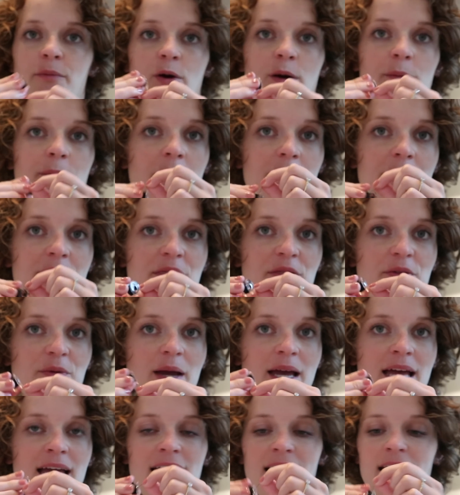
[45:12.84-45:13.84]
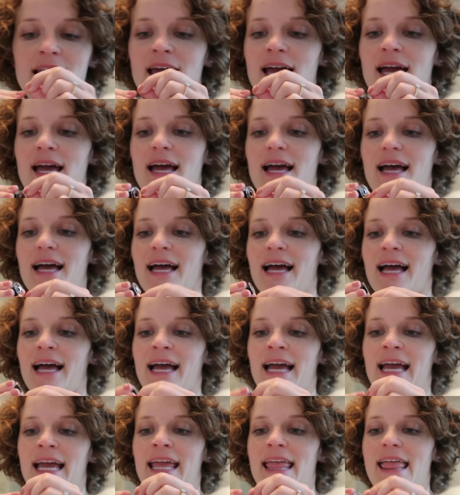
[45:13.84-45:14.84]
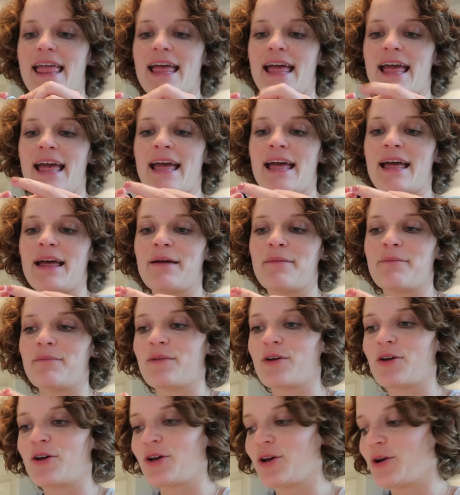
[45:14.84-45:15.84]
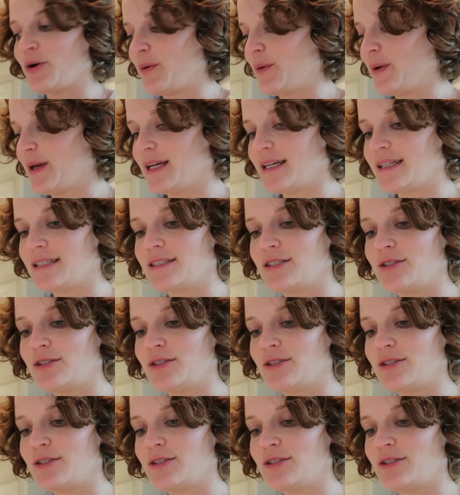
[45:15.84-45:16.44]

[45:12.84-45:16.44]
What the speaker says: more bobbin thread, I am going